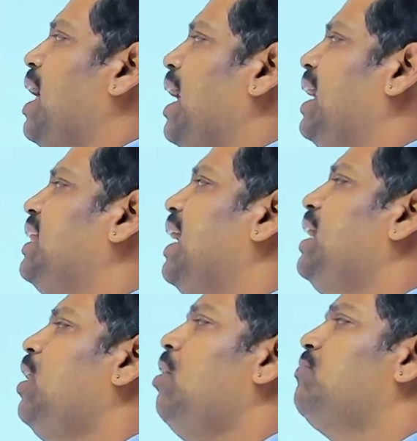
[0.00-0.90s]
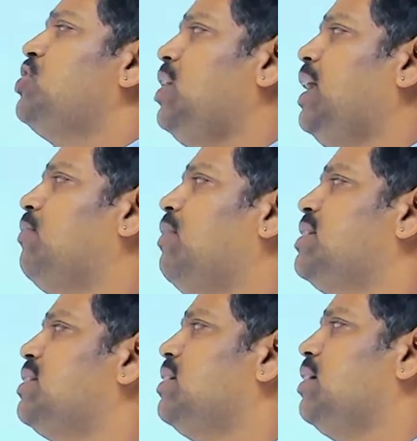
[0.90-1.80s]
At the end of which date
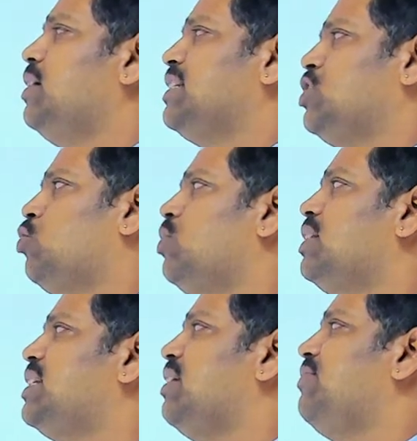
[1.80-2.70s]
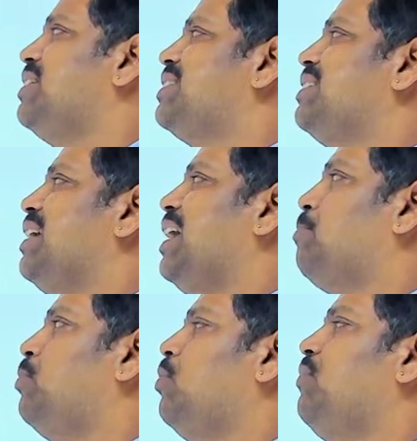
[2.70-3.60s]
was his total savings a
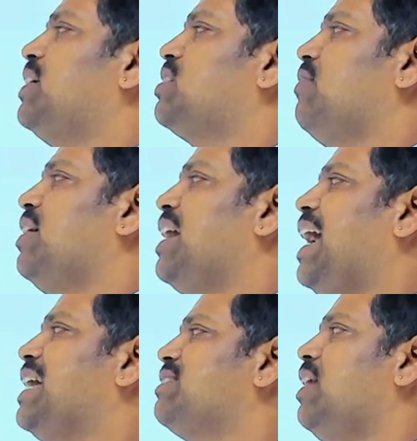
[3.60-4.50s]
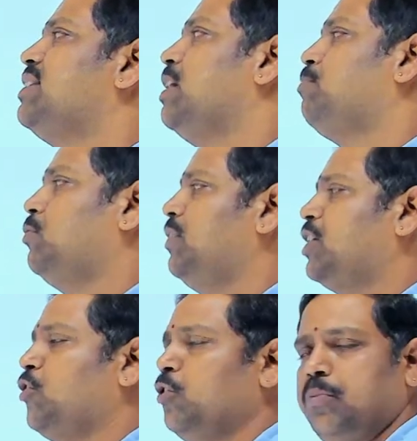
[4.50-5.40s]
perfect square as well as a perfect
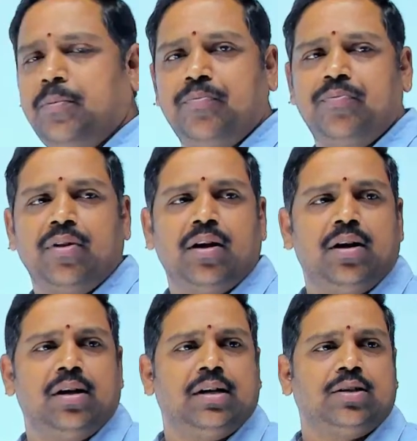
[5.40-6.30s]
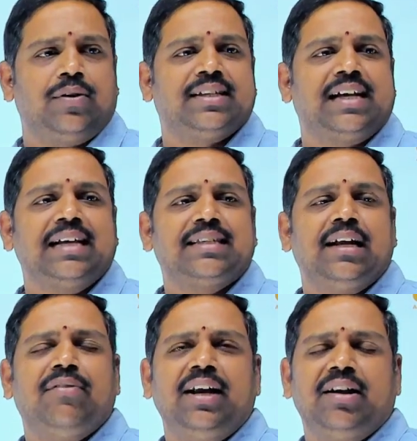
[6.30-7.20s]
cube? So he's asked that
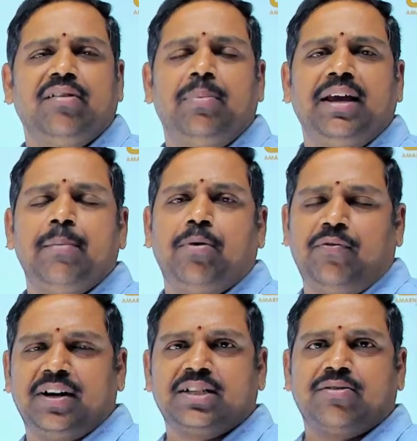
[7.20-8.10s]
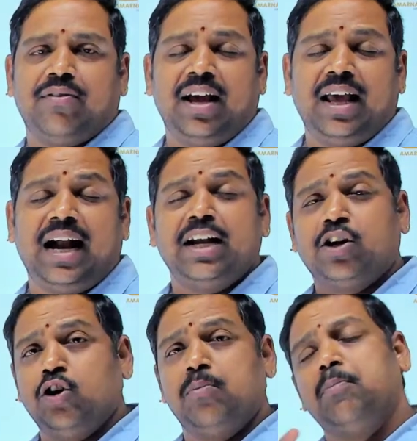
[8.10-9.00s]
when it will be a perfect square and
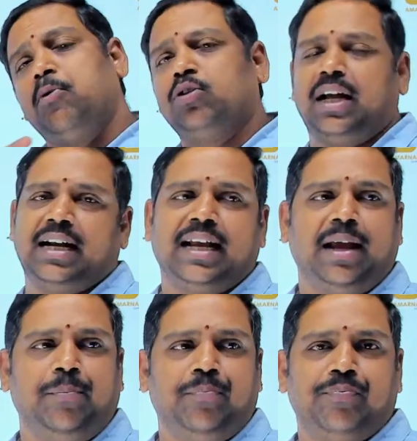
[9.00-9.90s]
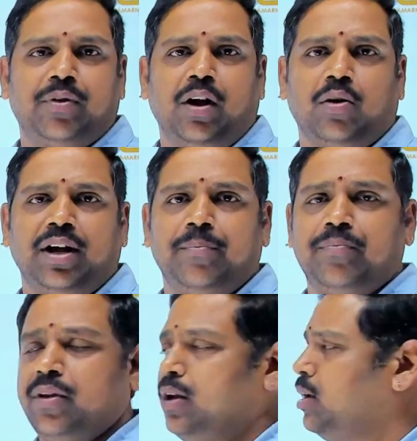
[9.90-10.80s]
cube both at a time.
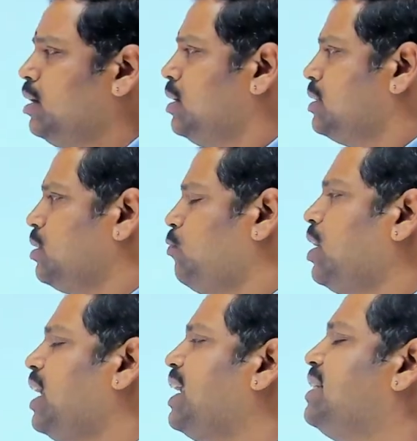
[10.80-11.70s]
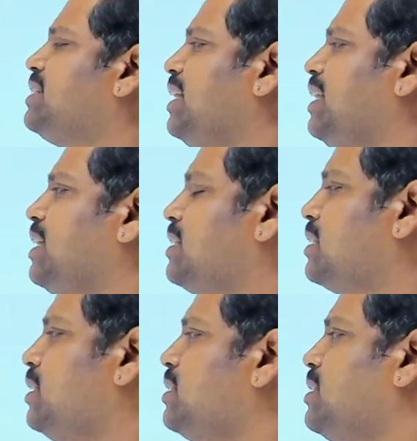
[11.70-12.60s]
So what I can say is
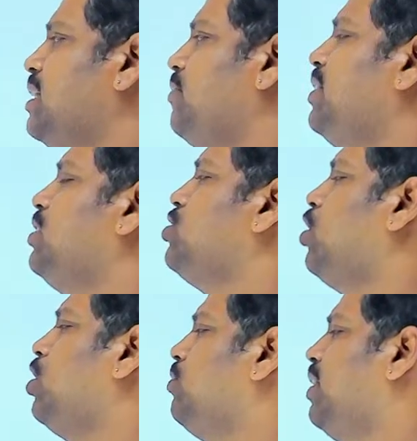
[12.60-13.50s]
7th January,